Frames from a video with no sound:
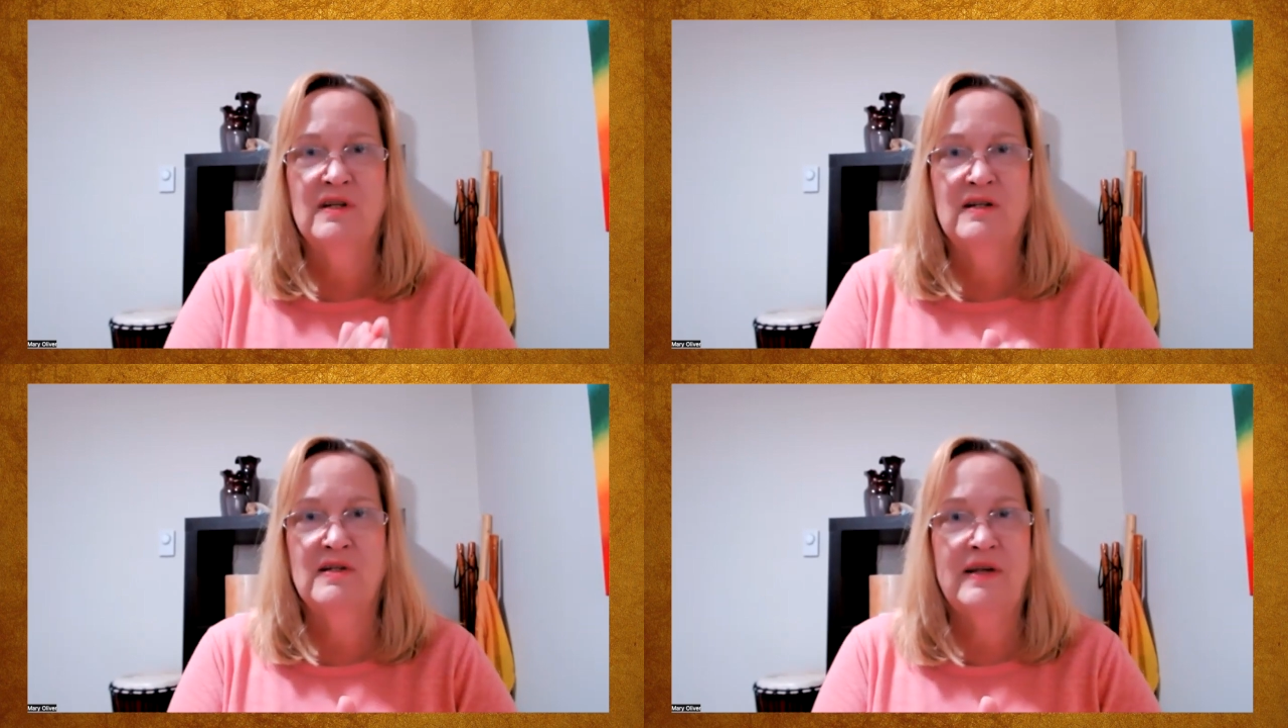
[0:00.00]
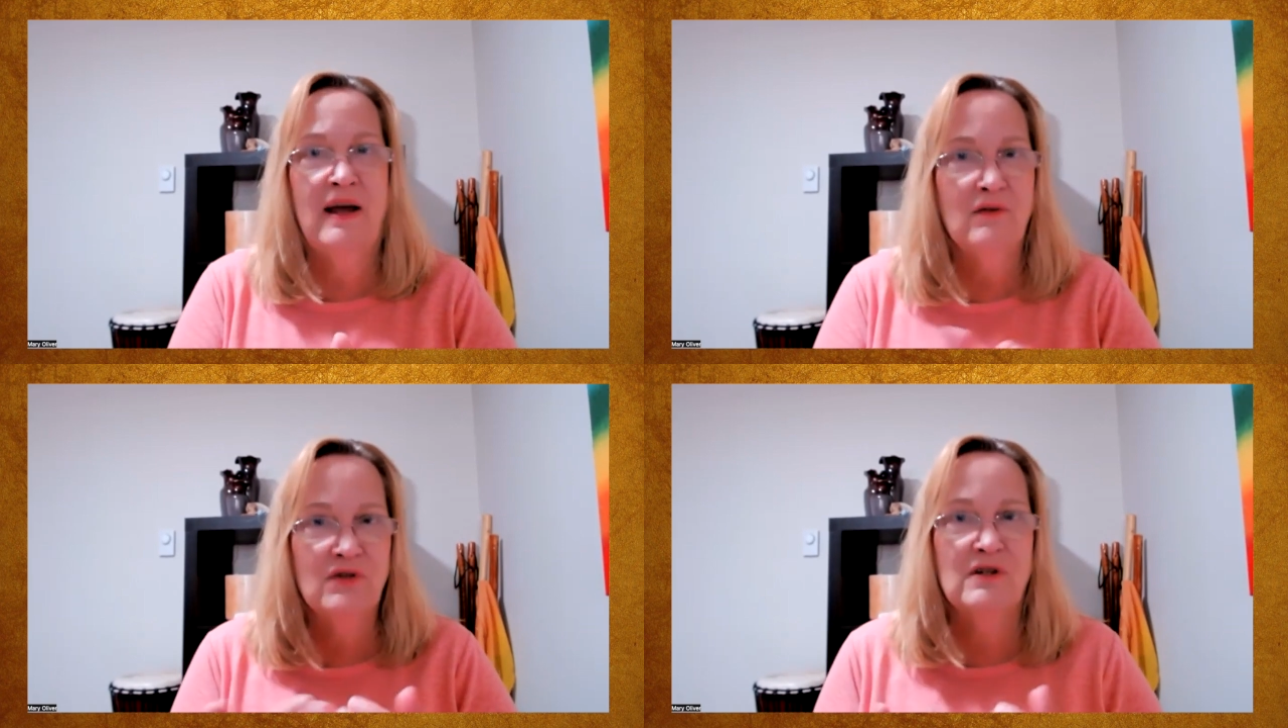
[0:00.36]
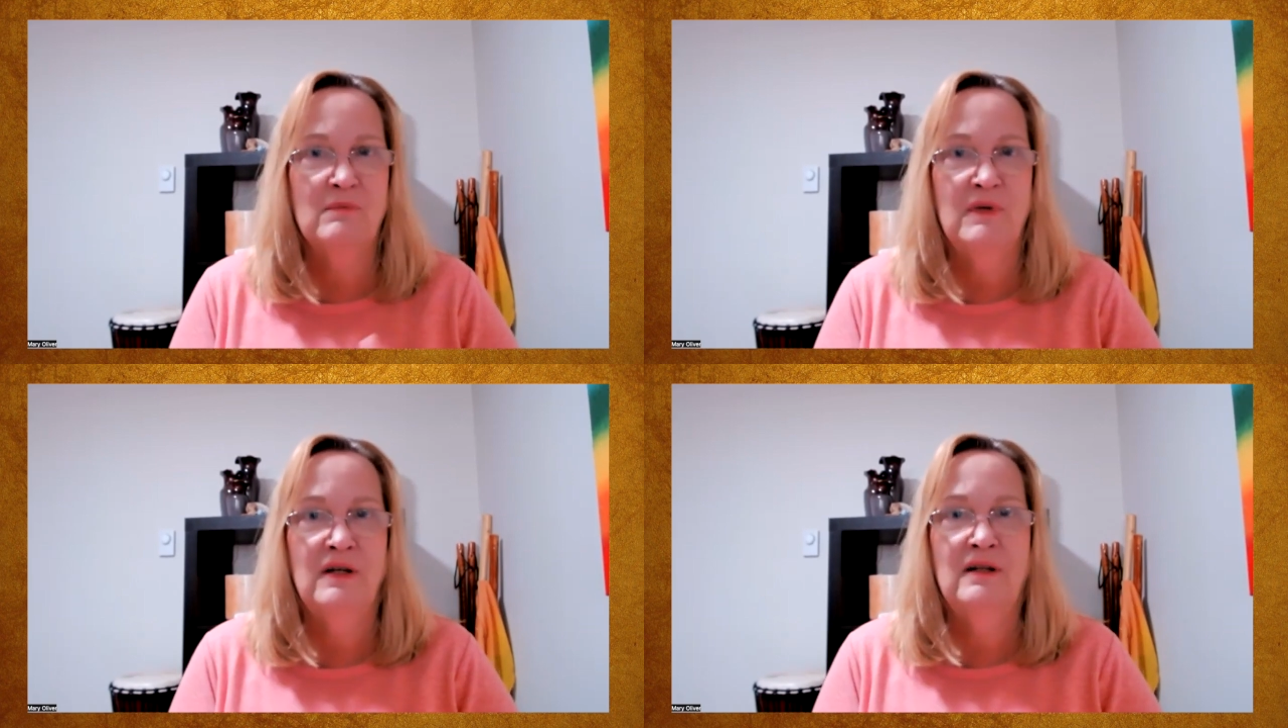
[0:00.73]
it sounds to
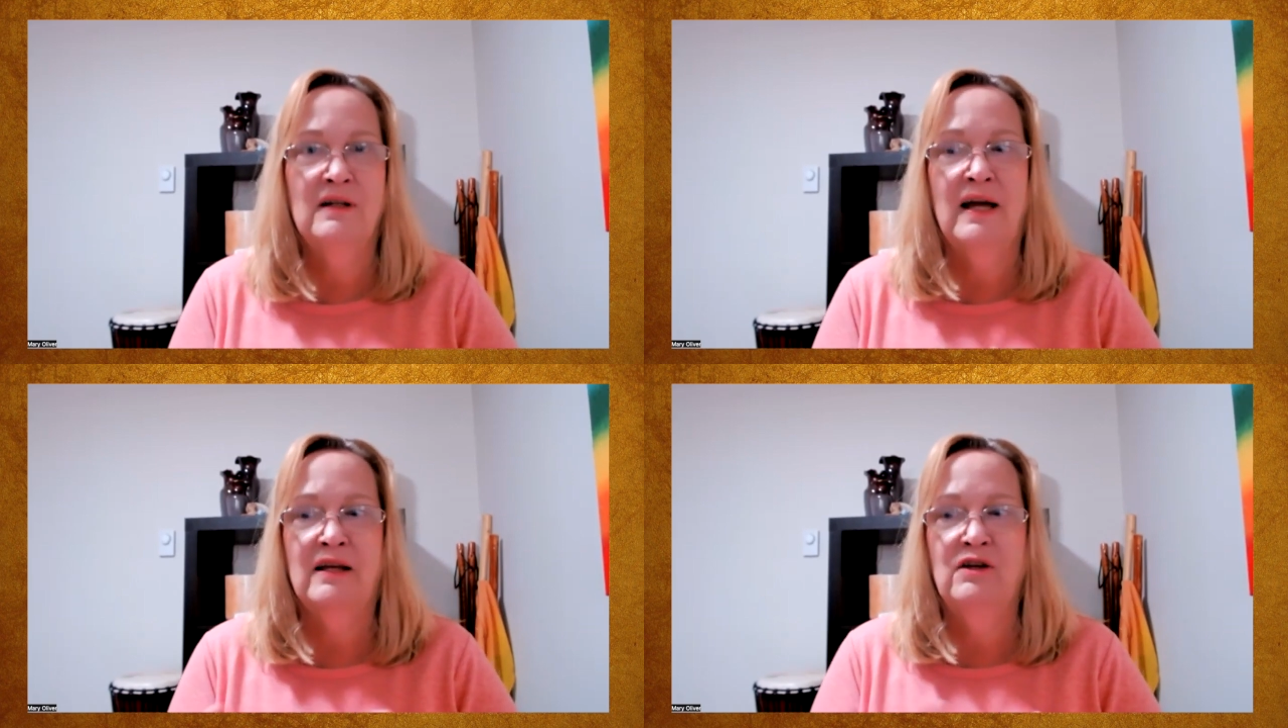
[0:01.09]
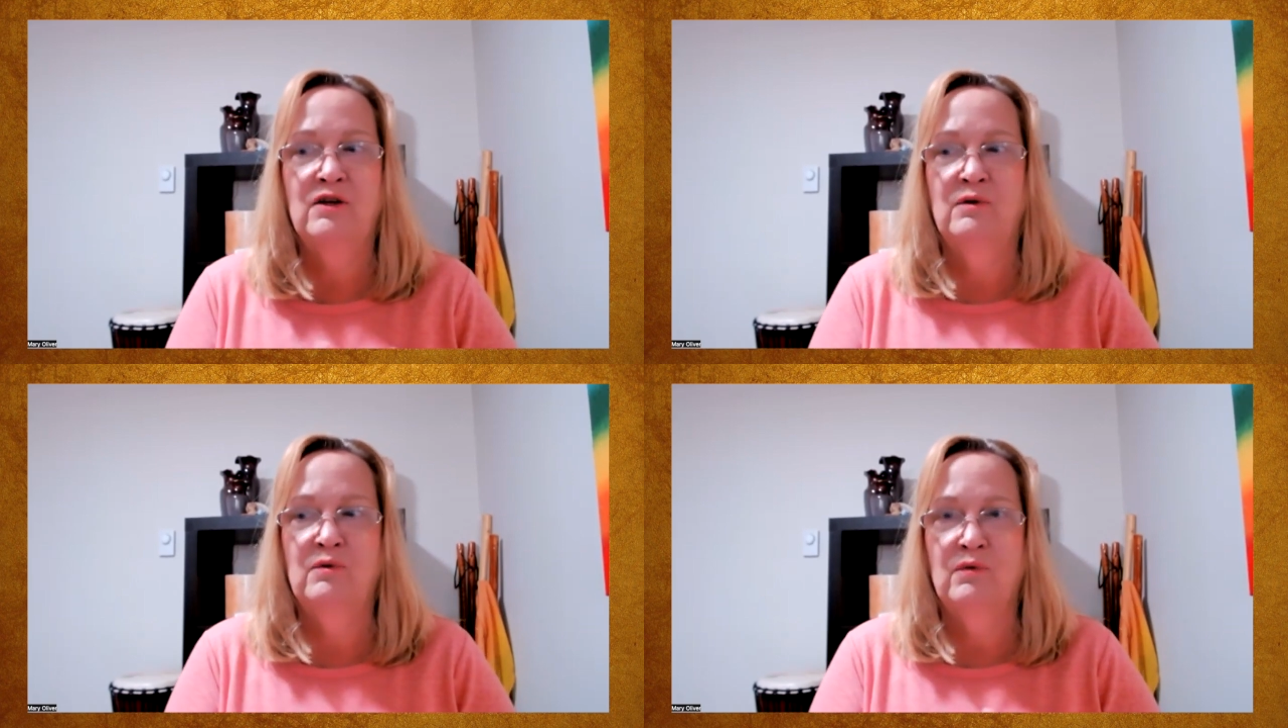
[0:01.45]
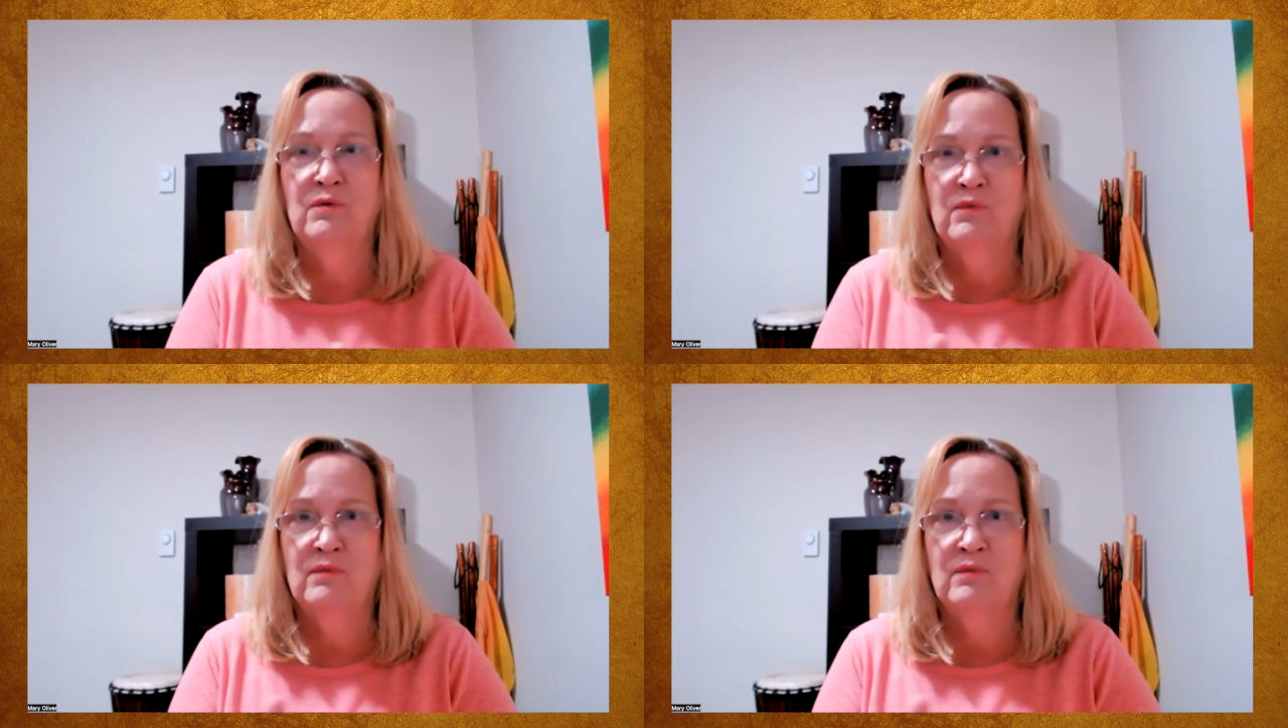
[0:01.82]
me like you